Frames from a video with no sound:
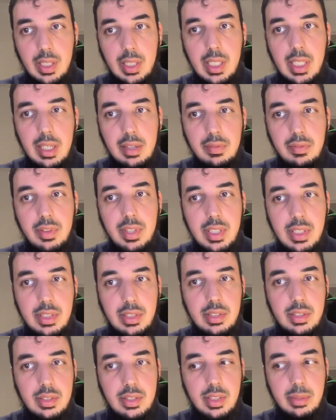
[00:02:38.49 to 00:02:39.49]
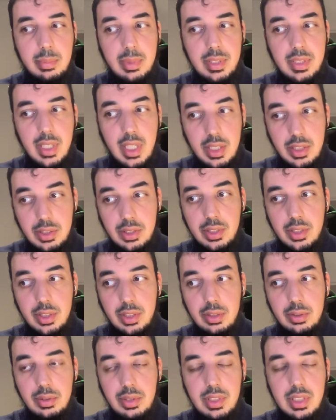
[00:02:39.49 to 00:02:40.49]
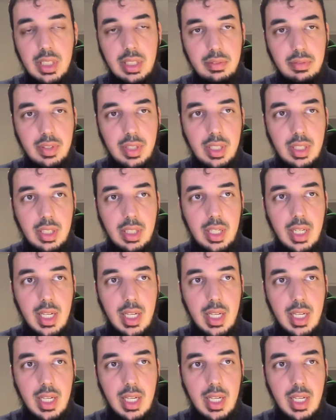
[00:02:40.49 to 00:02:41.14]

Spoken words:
give this some attention, your CV,